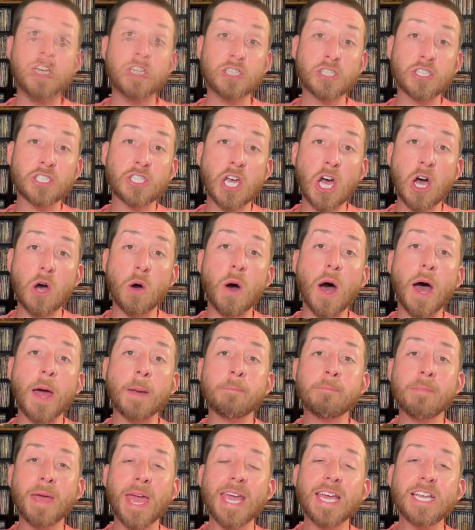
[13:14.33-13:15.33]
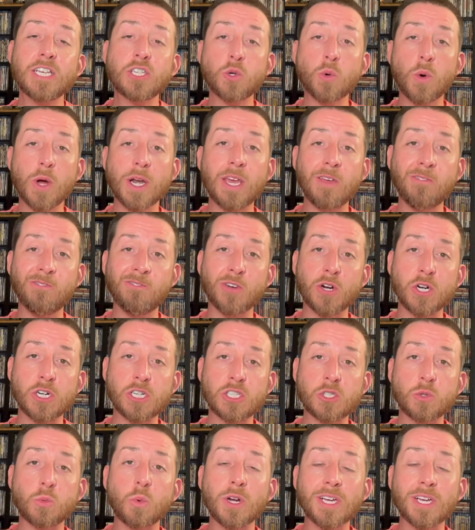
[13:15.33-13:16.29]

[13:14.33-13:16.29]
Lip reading: So on May 21st,